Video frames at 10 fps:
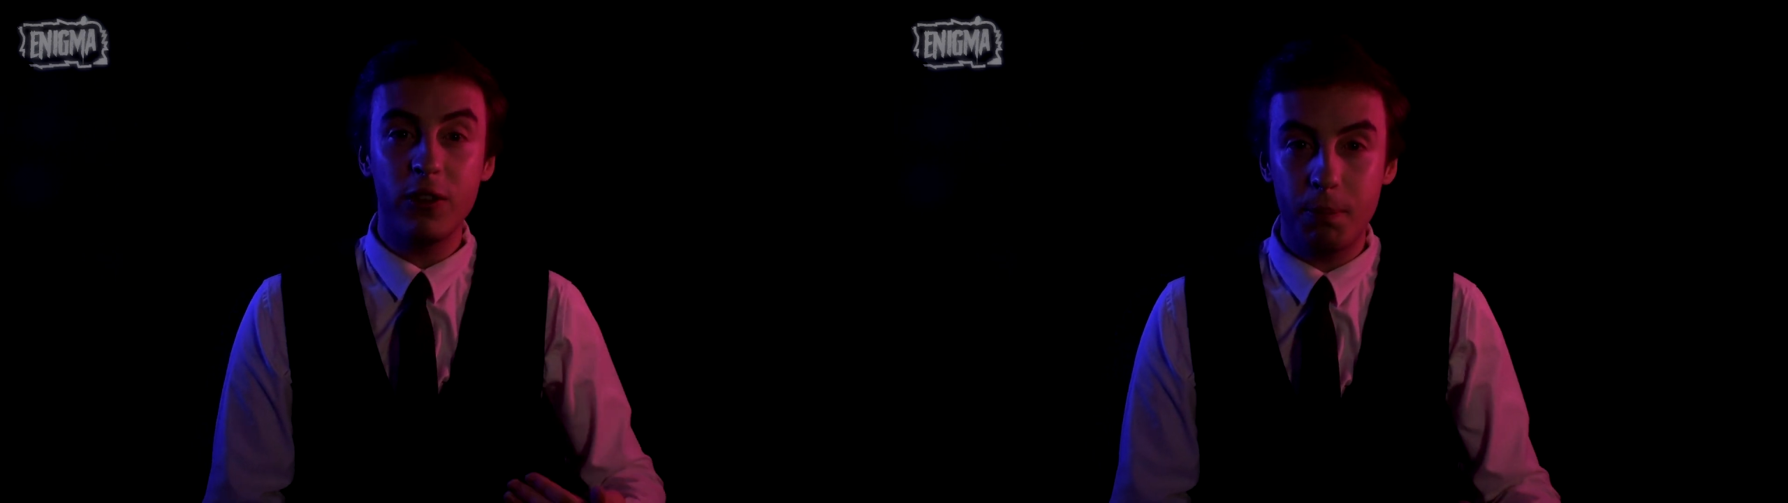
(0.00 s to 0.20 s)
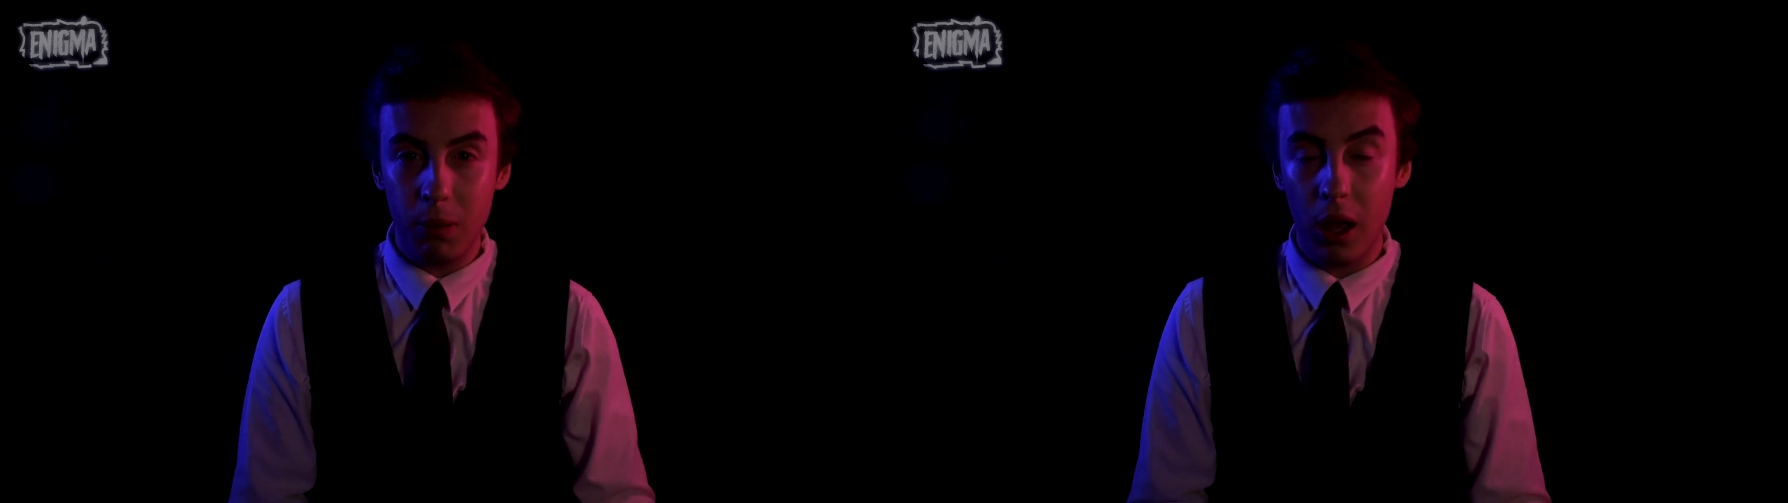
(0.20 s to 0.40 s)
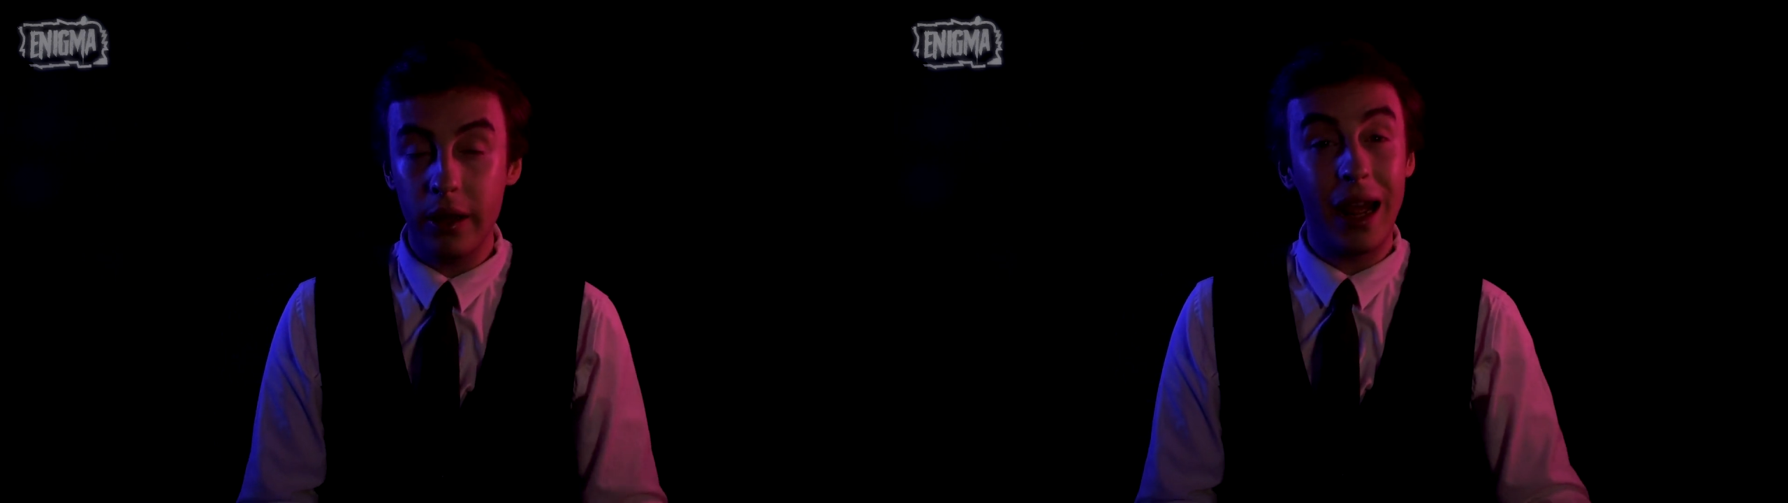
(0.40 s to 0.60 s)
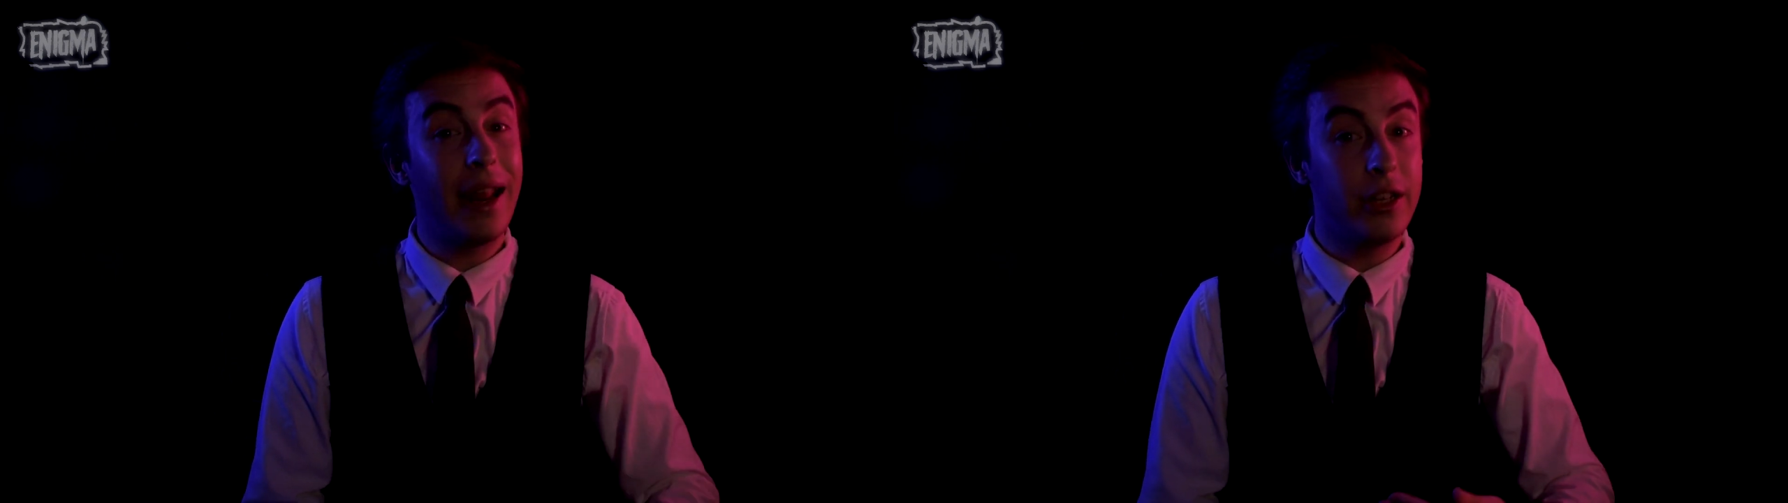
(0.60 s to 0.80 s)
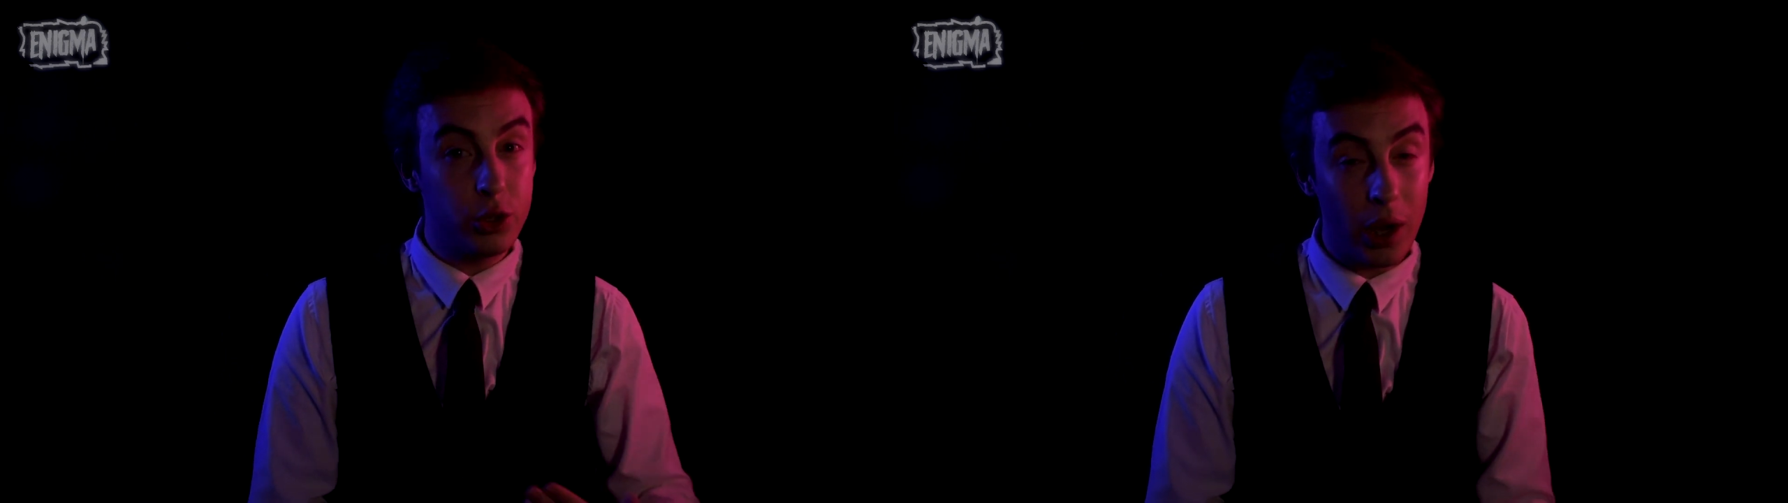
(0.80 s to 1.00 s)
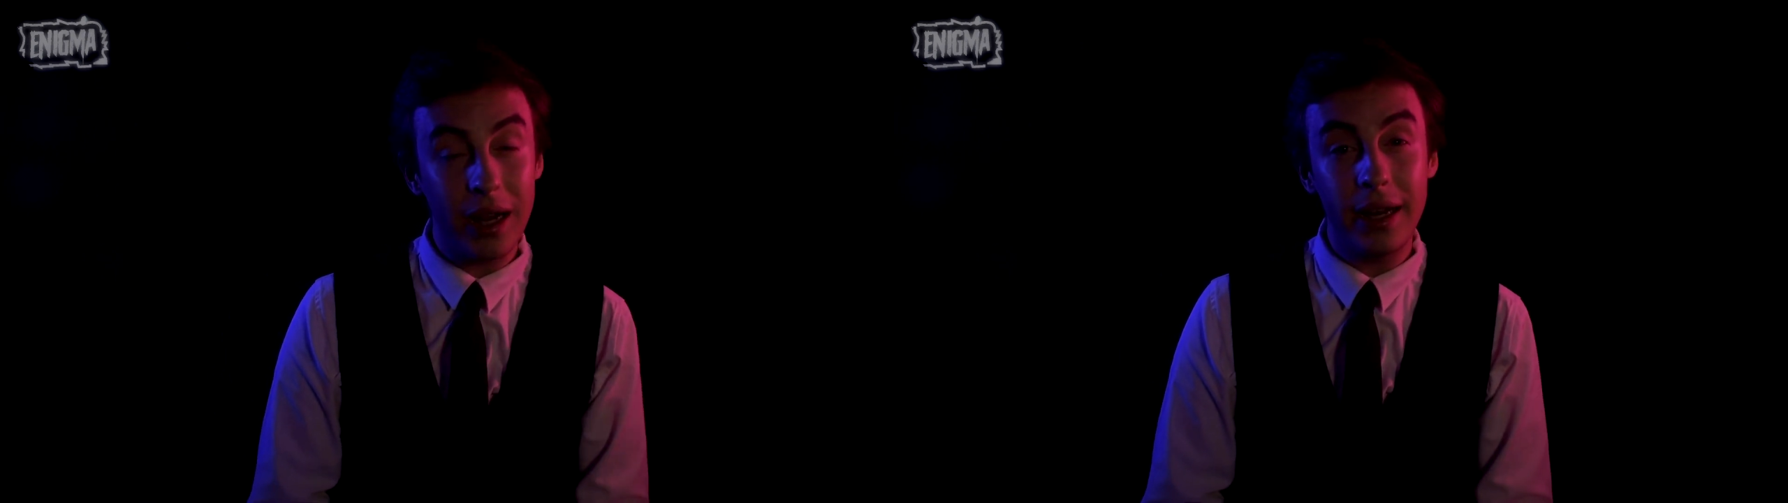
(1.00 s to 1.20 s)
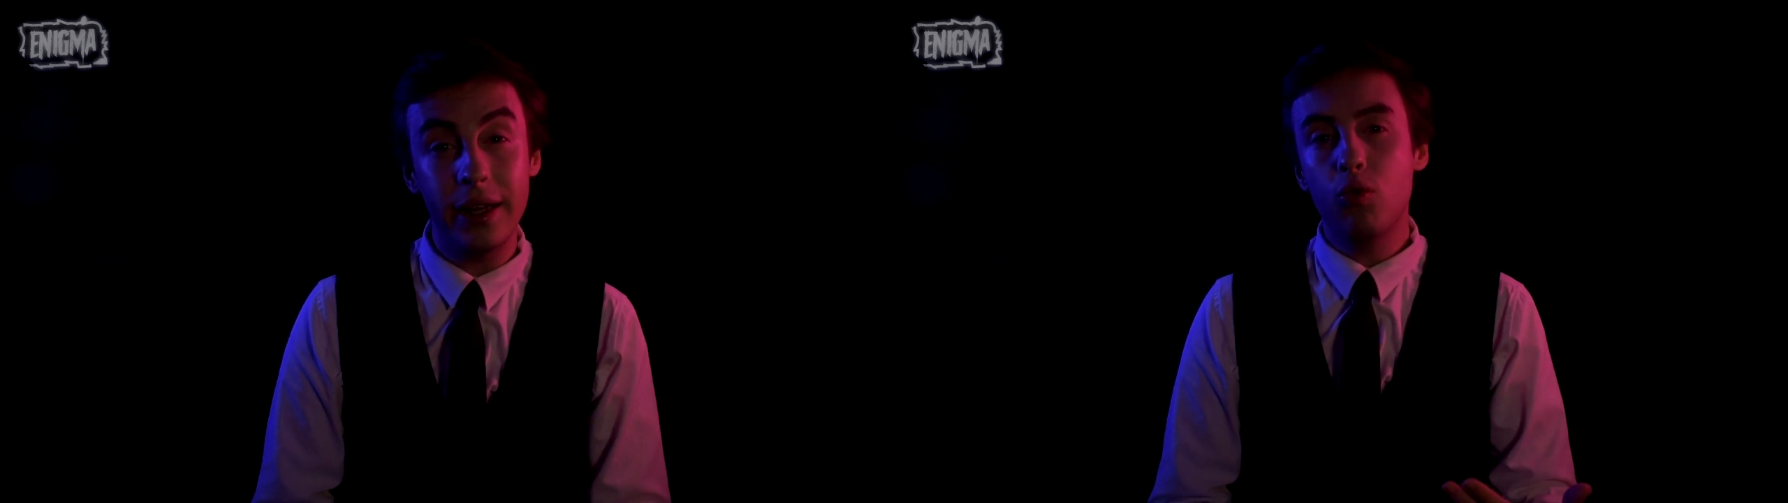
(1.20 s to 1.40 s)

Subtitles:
with blood and adrenaline,